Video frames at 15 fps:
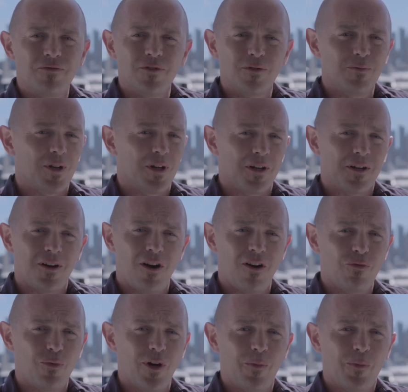from like
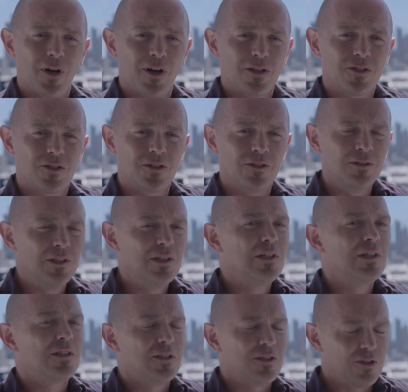halfway up the Hudson,
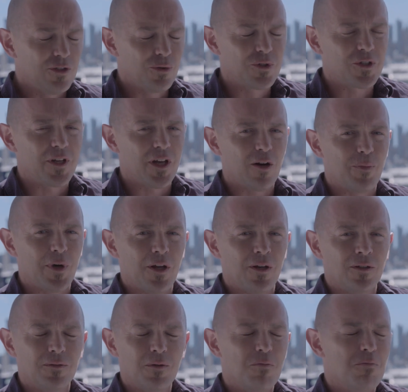you'll see our banner,